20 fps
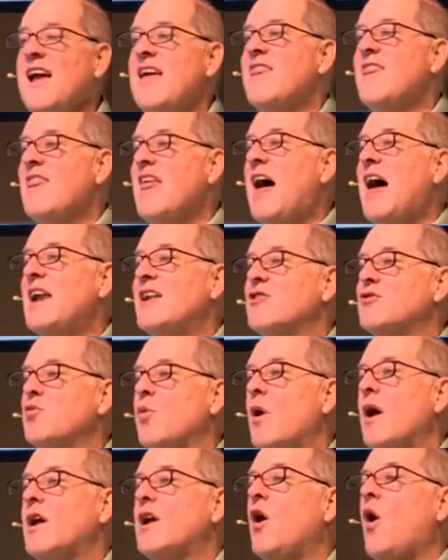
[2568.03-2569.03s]
And that
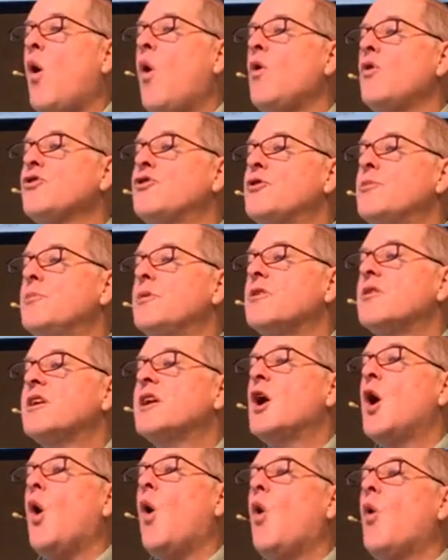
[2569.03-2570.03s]
is what
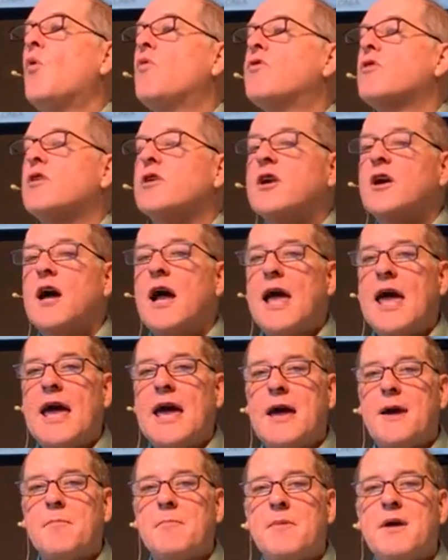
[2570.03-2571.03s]
ultimately
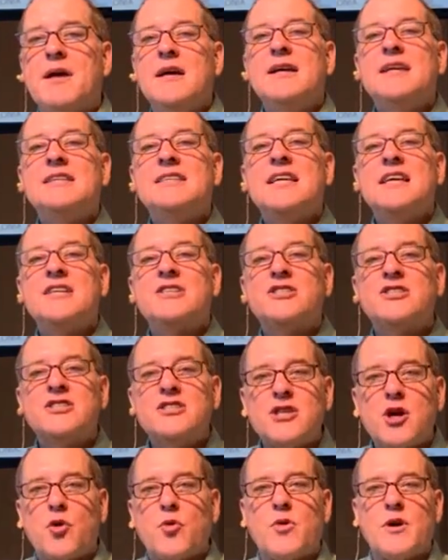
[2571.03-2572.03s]
overcame the
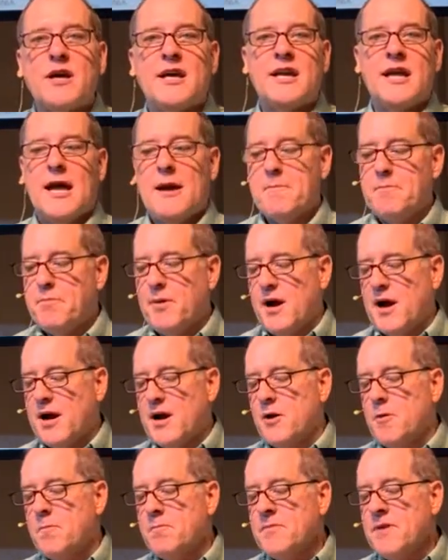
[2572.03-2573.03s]
Assyrian
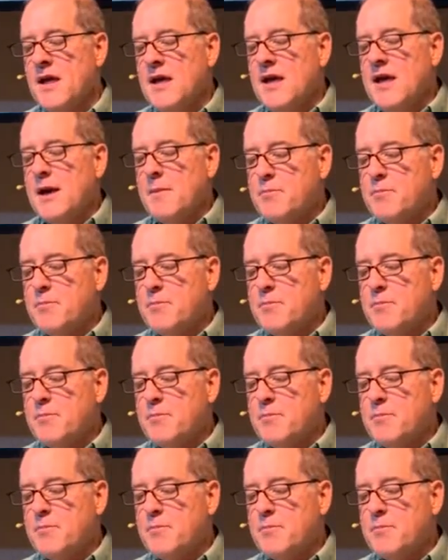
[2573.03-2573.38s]
Empire